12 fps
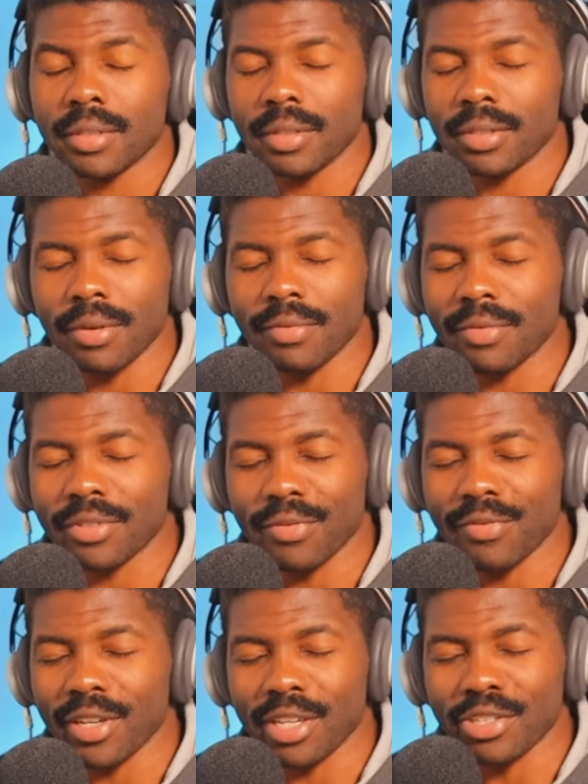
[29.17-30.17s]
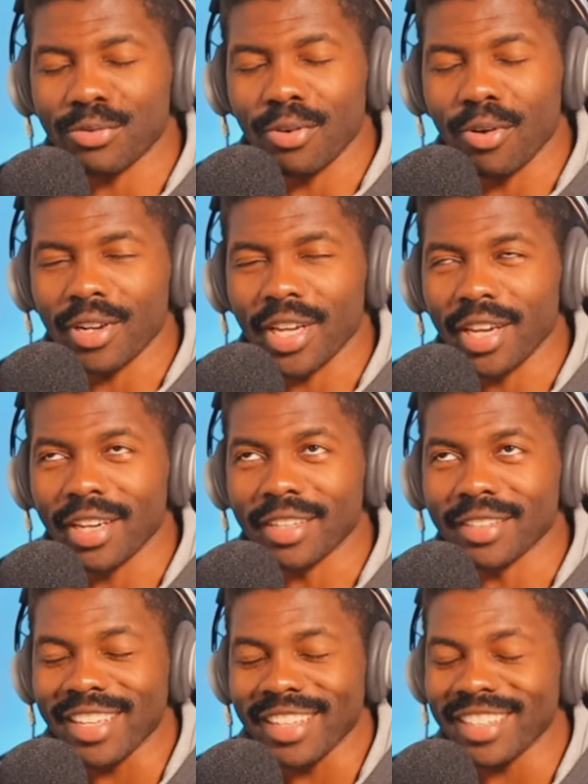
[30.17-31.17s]
Some, something is wrong
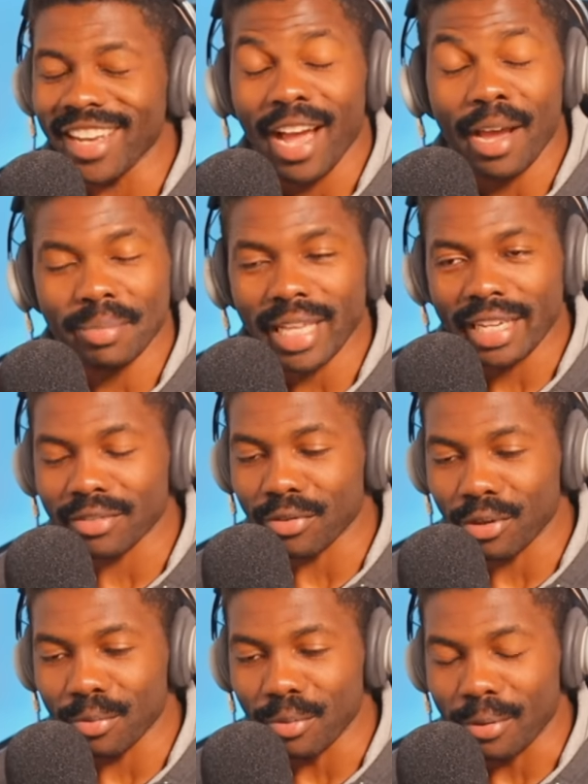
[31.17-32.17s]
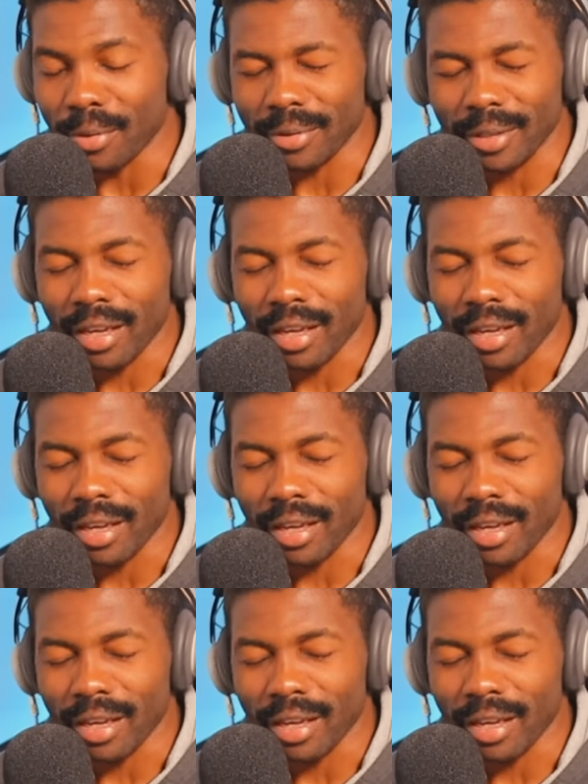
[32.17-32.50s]
here. I blanked for a moment.